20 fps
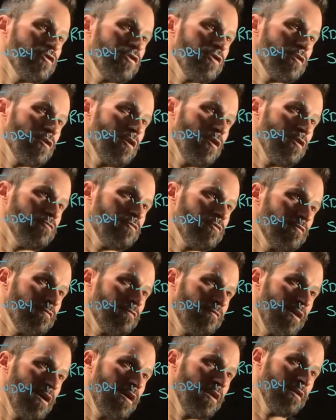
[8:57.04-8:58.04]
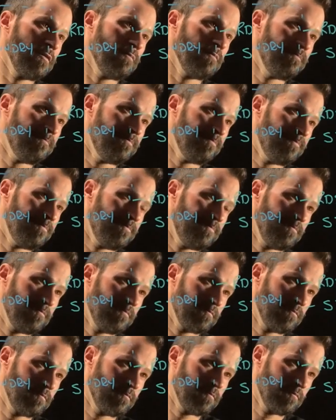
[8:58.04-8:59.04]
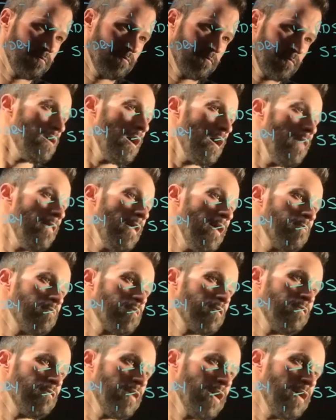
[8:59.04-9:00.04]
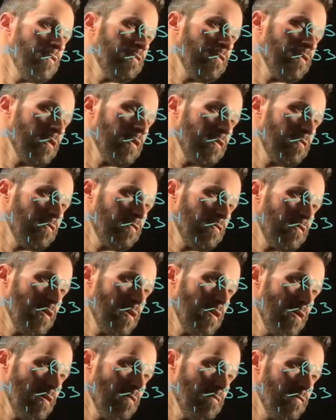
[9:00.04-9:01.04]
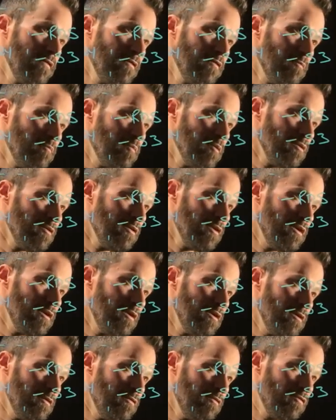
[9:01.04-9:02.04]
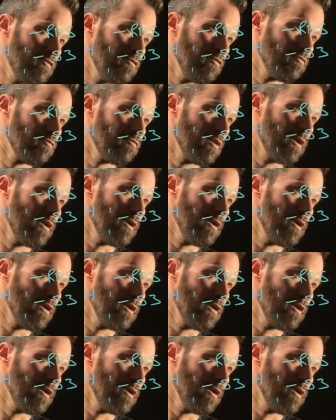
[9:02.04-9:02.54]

called Grafana, and that provides us visibility into running